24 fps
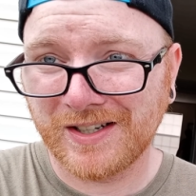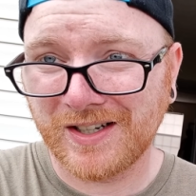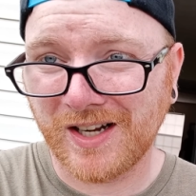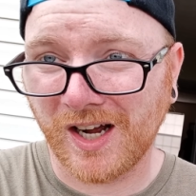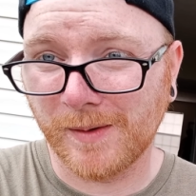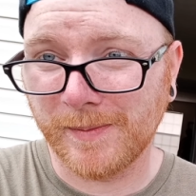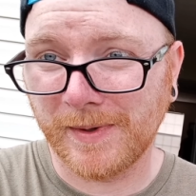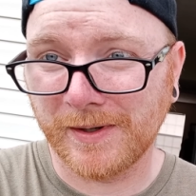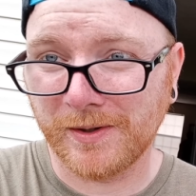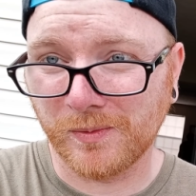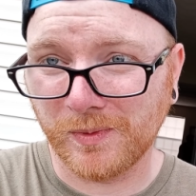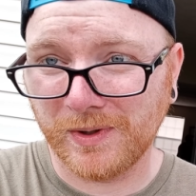
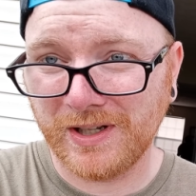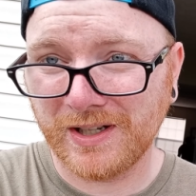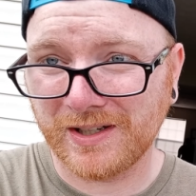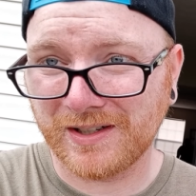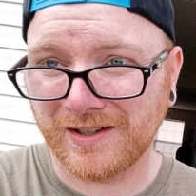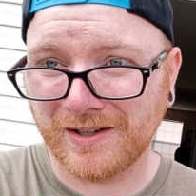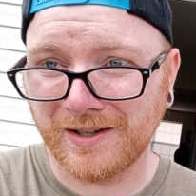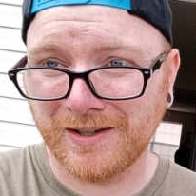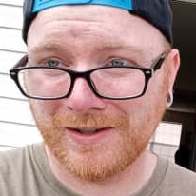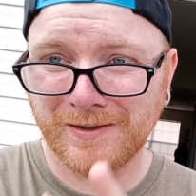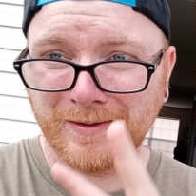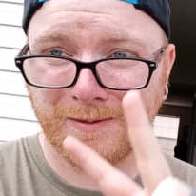coming week.
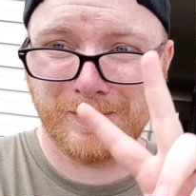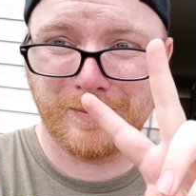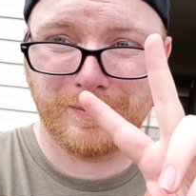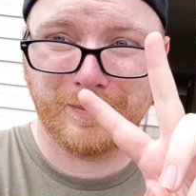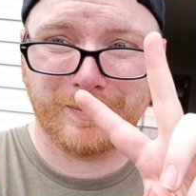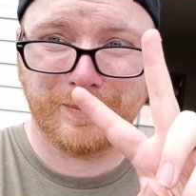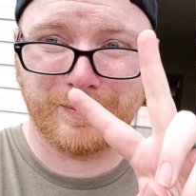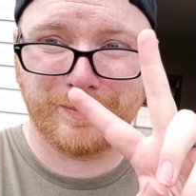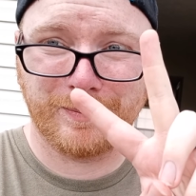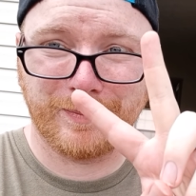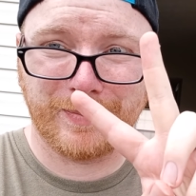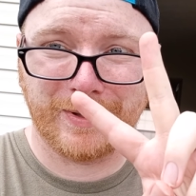
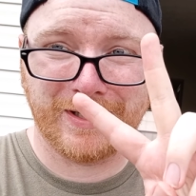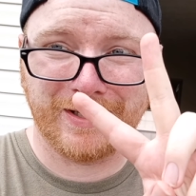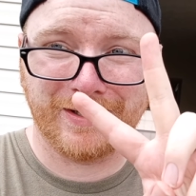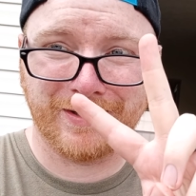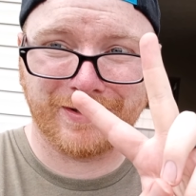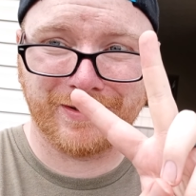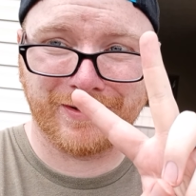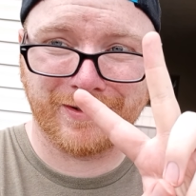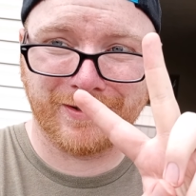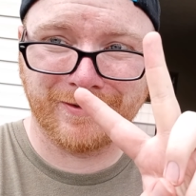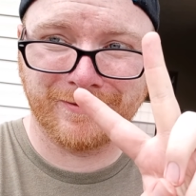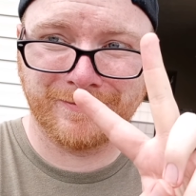
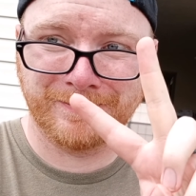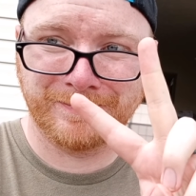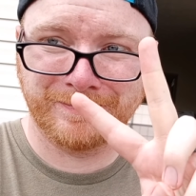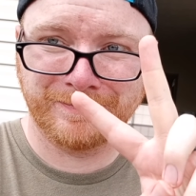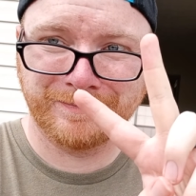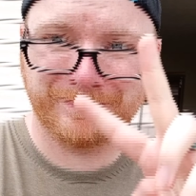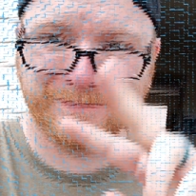Peace.